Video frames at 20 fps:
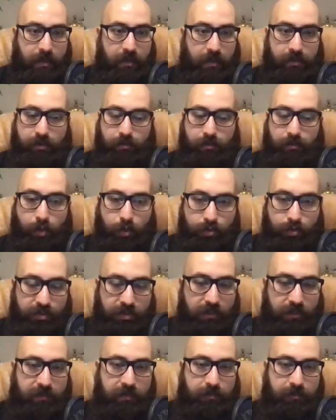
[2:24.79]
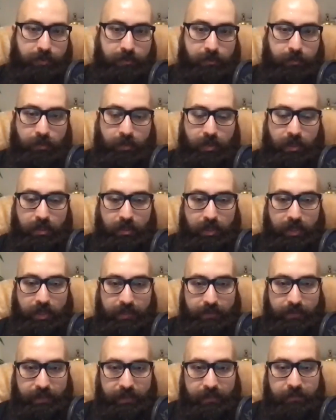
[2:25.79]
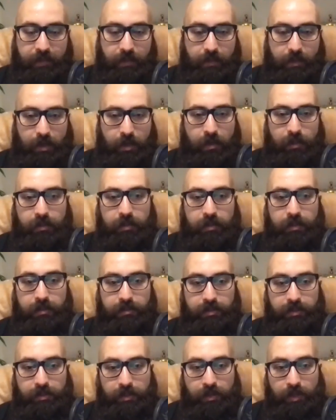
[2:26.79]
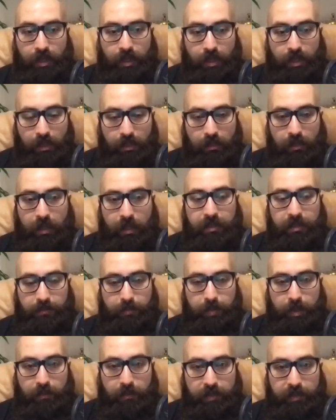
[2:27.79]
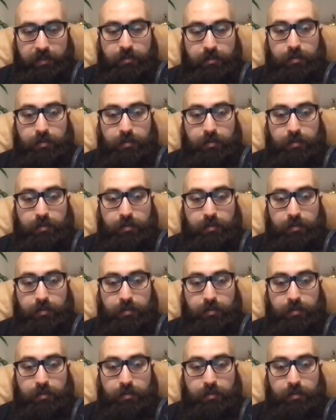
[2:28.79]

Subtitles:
Like, you know, most of the people are like living under the line of poverty.